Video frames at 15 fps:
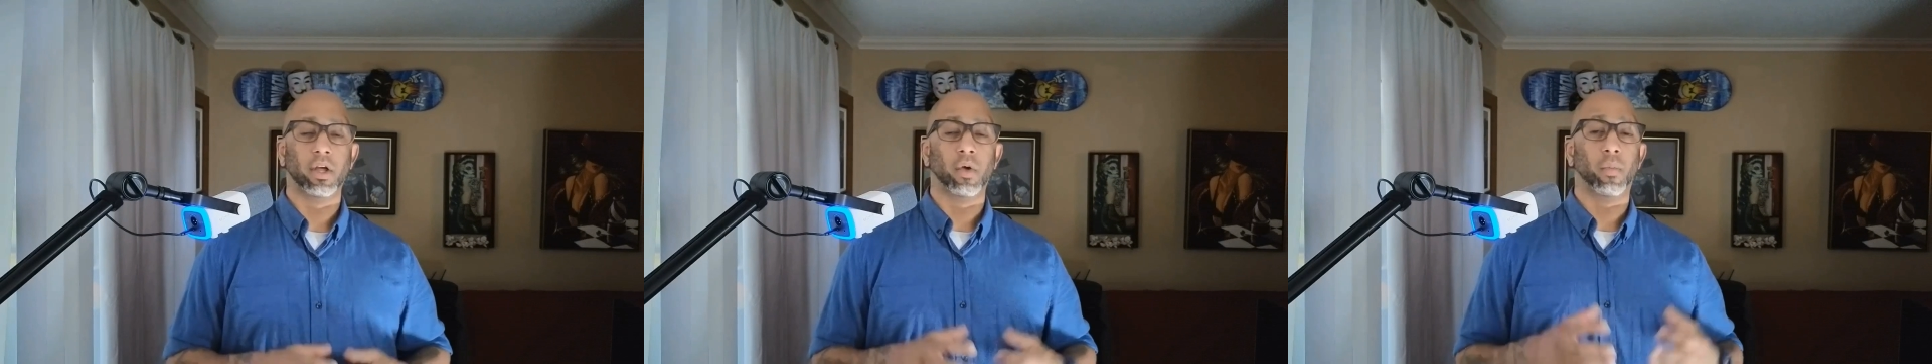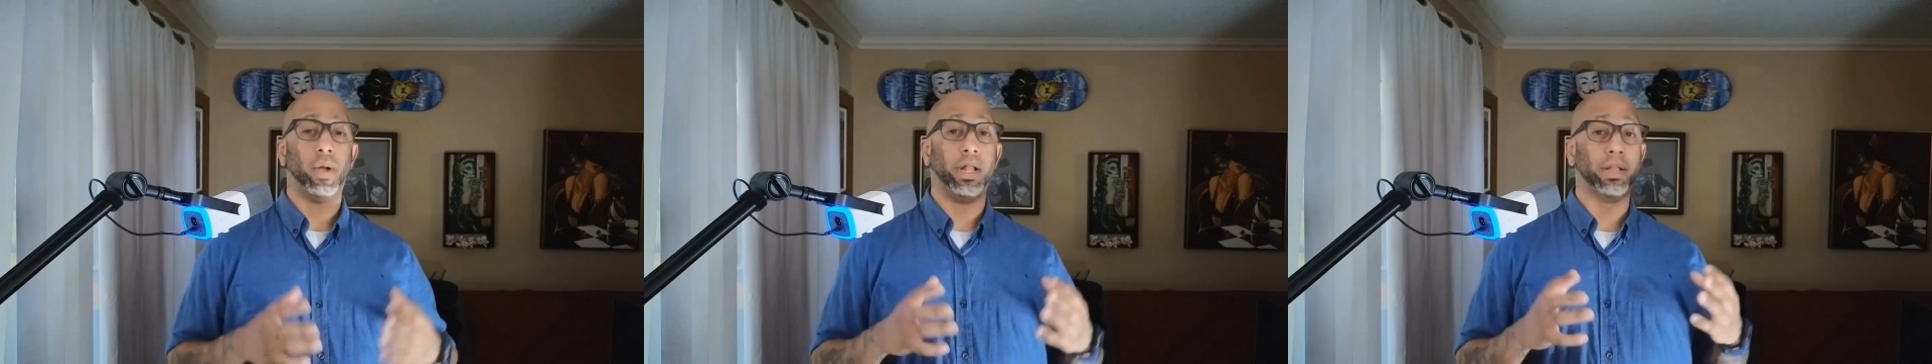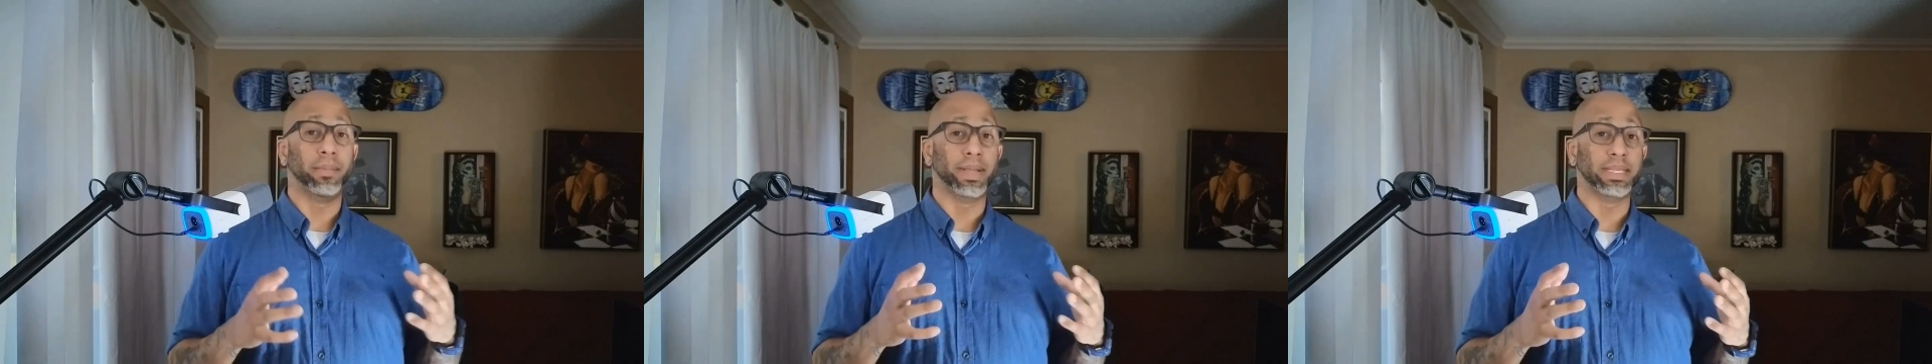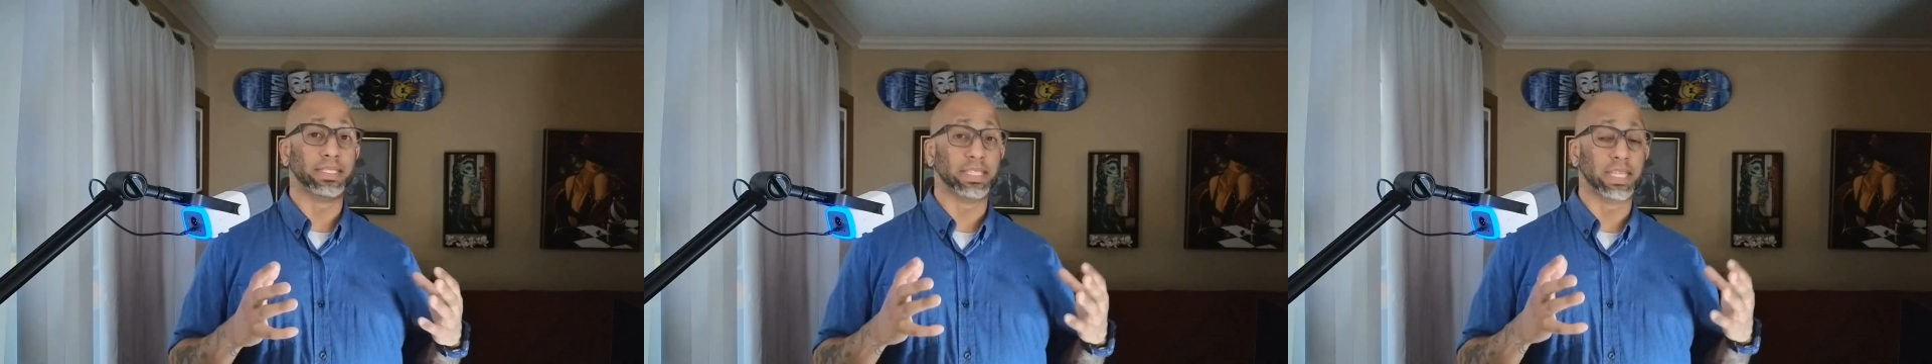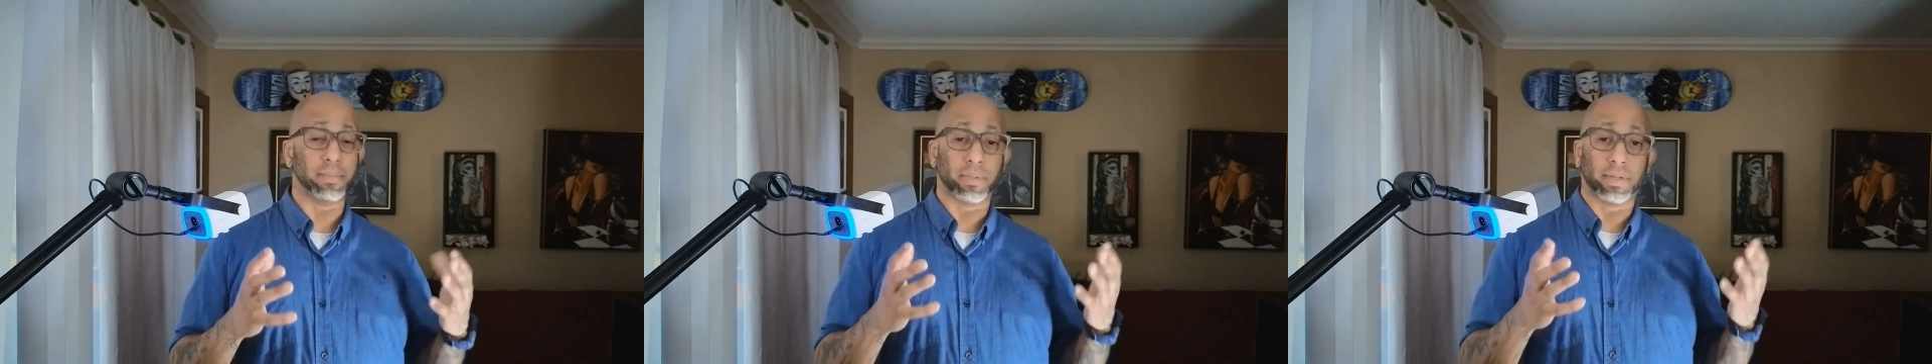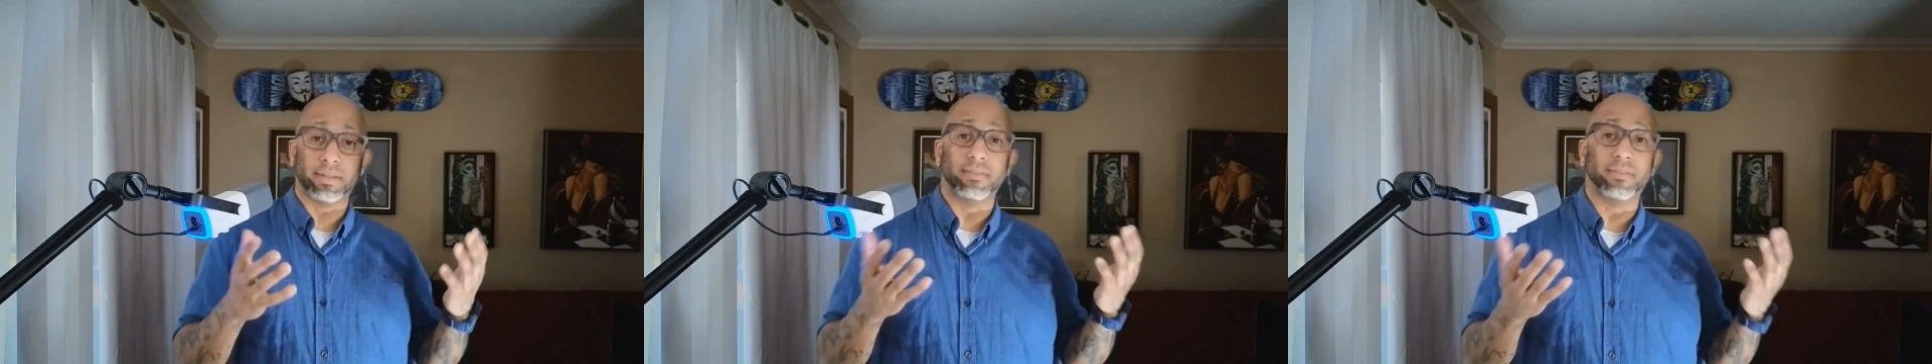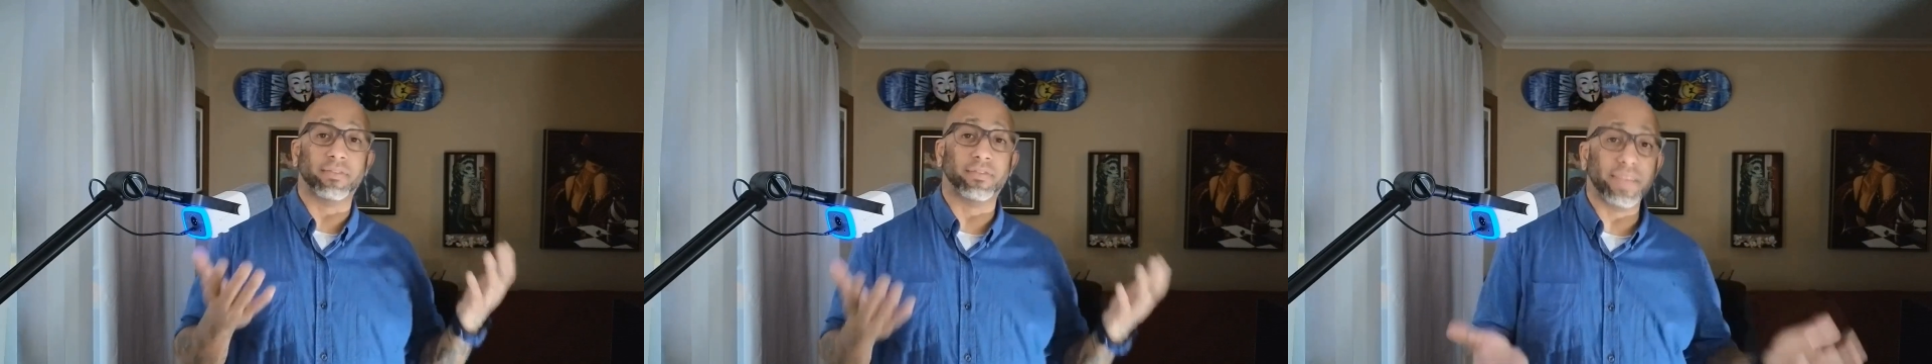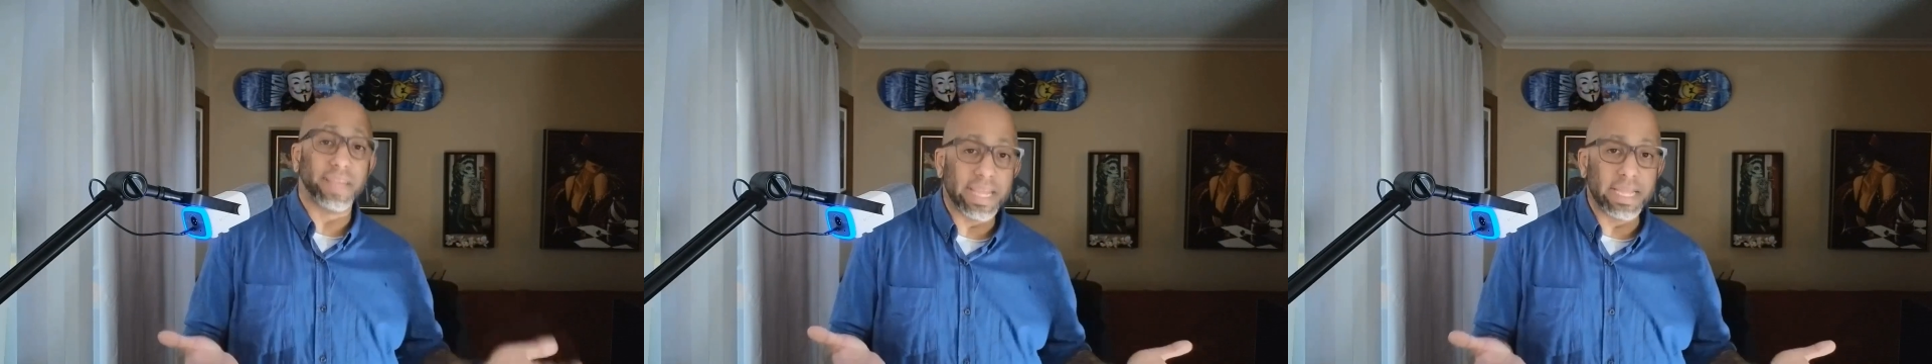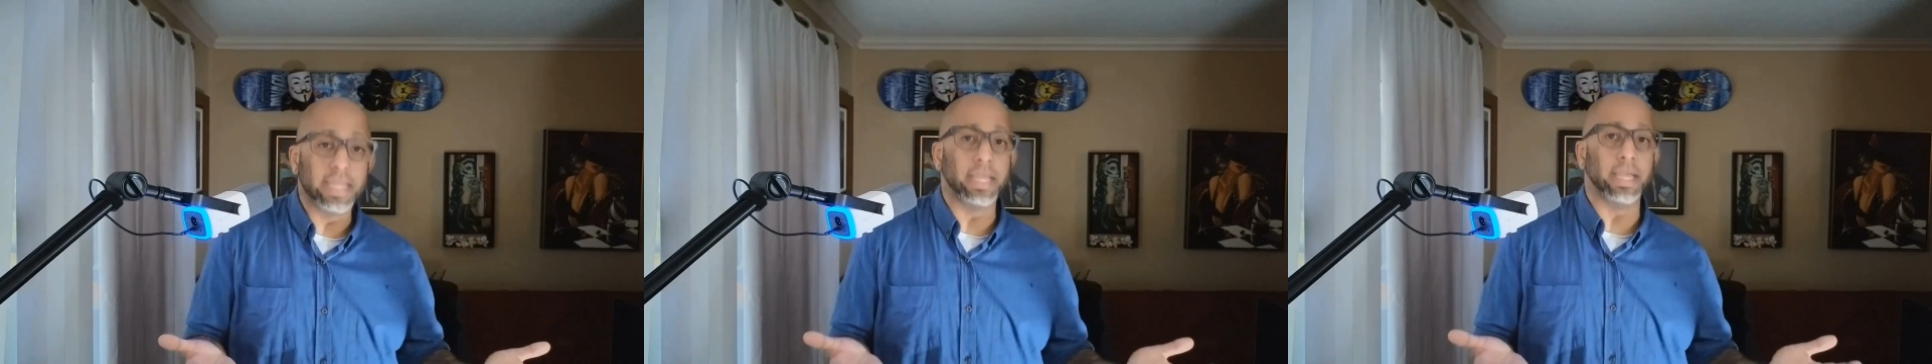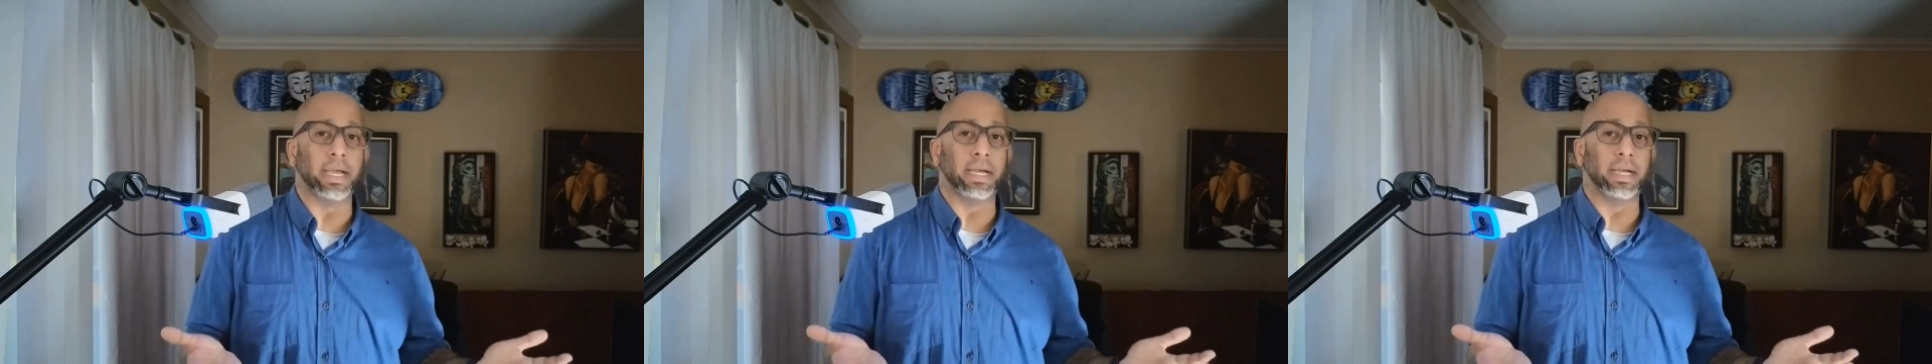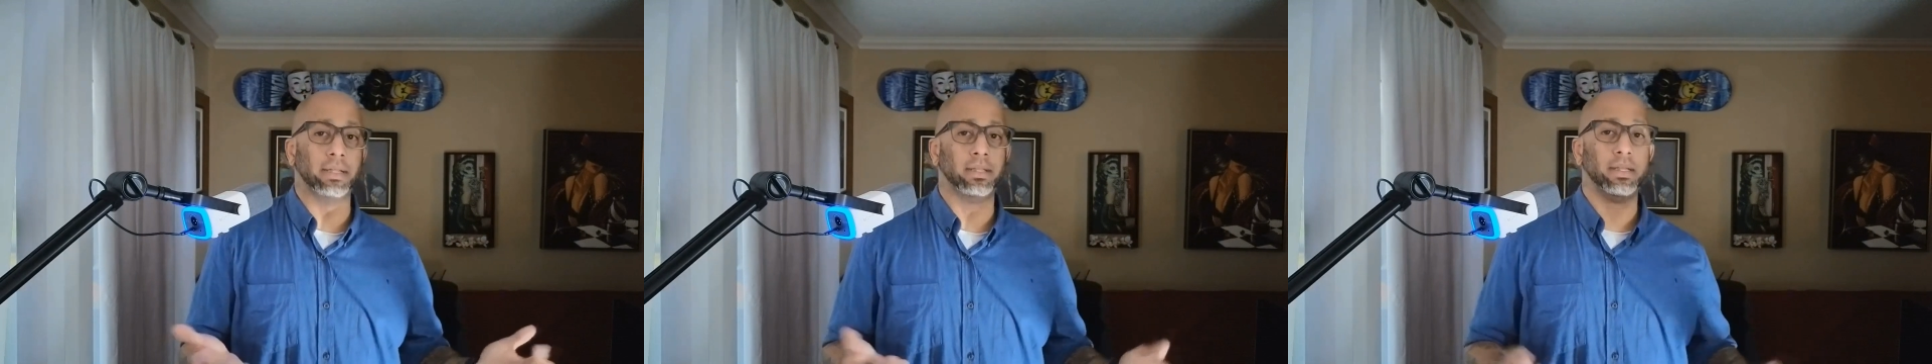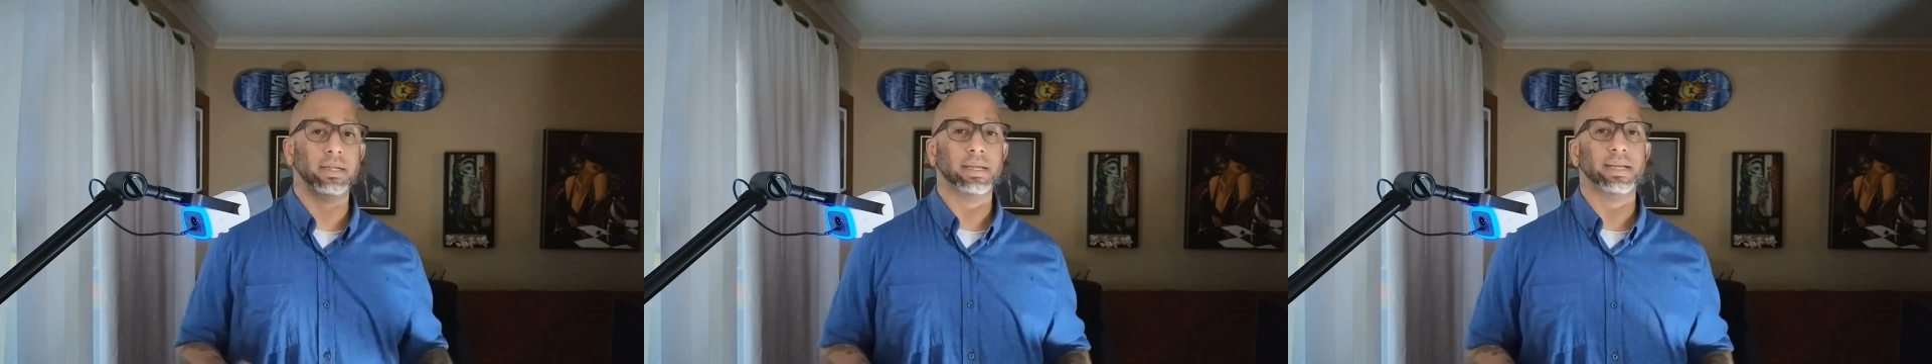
While it may seem convenient,